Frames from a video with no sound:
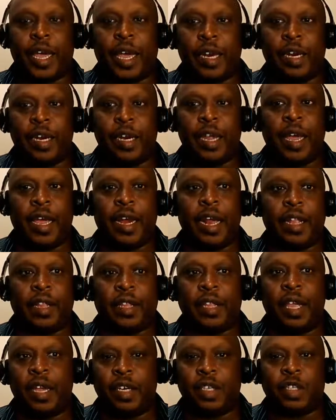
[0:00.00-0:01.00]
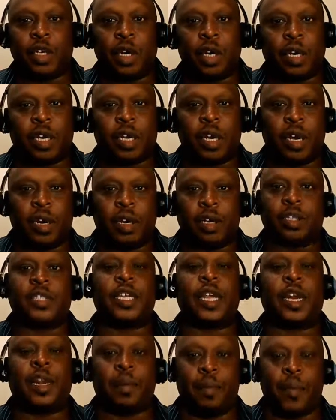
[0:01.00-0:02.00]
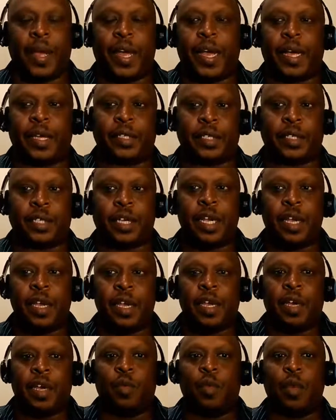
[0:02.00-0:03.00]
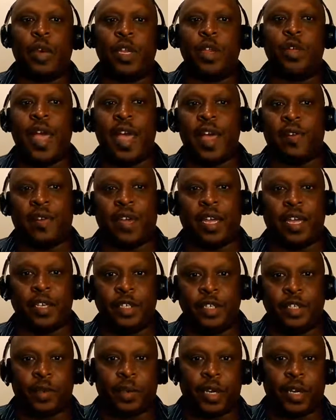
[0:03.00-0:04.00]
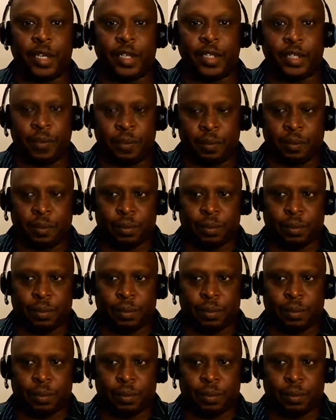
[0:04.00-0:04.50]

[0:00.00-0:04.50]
and I think Dirk Cutter said it best. When you have injuries,